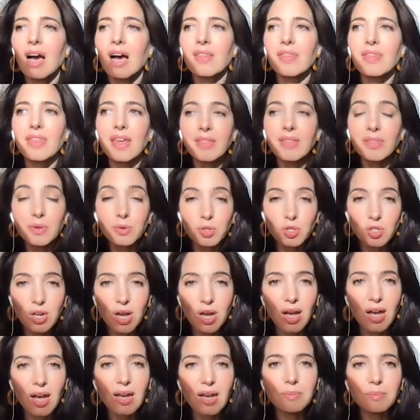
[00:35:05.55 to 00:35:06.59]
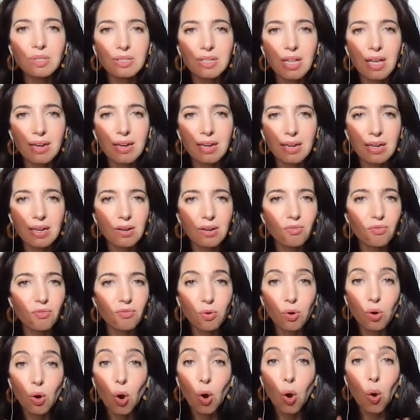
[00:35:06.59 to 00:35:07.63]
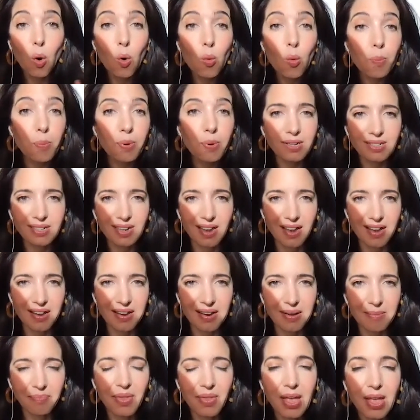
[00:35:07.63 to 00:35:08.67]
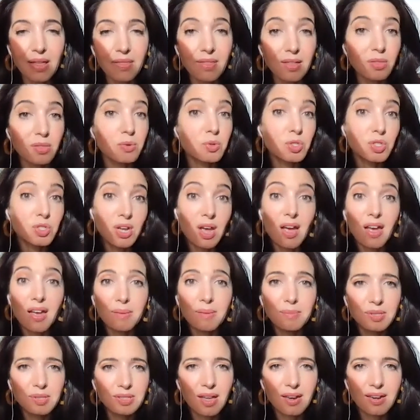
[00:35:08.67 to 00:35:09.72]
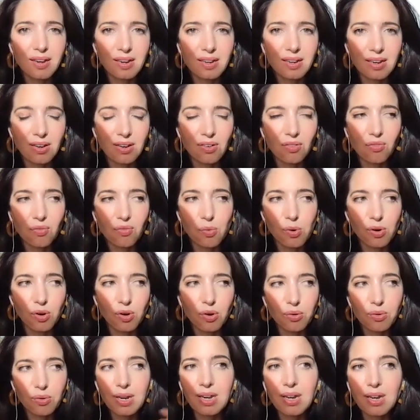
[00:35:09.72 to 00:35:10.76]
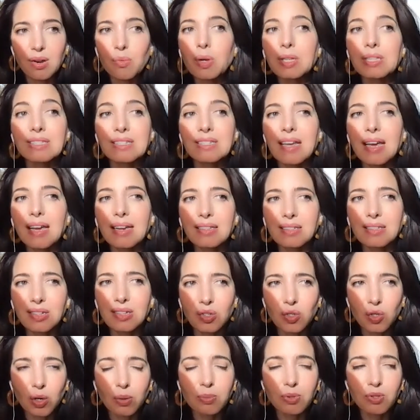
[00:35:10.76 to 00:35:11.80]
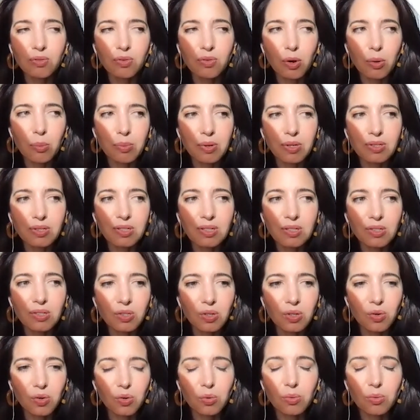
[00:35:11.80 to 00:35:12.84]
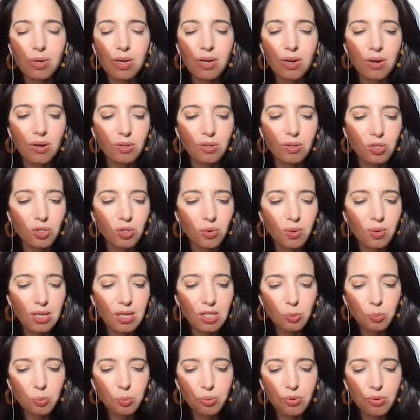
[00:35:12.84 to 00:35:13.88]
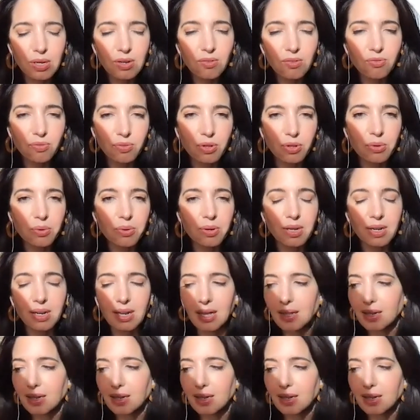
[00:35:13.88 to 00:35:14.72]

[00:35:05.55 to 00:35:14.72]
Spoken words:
Then there's time slotted in for open time. Then there's time slotted in for creating what's next in terms of our business and career. So it's pretty fluid.